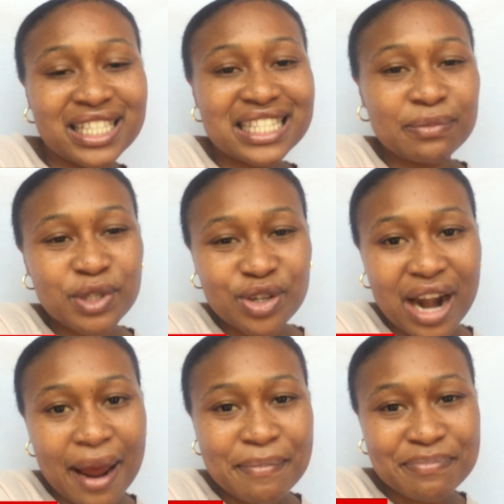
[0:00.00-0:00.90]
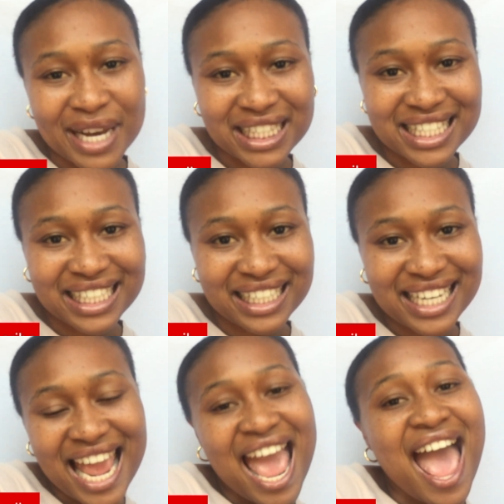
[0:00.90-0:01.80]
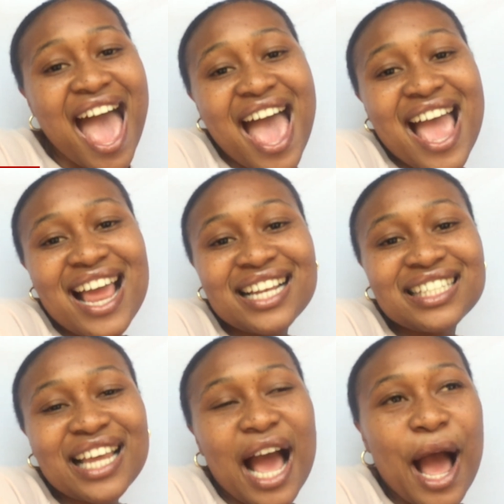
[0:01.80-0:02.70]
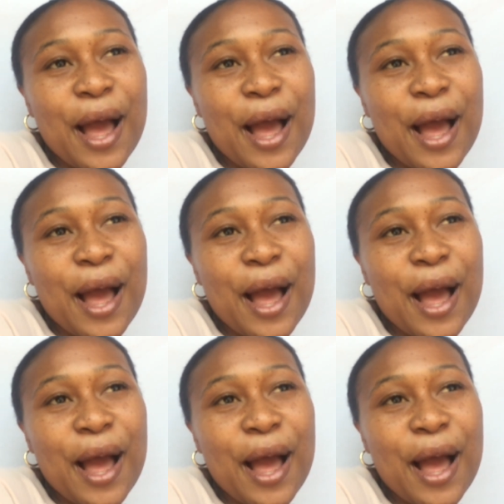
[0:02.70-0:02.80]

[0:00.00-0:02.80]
the subscribe button and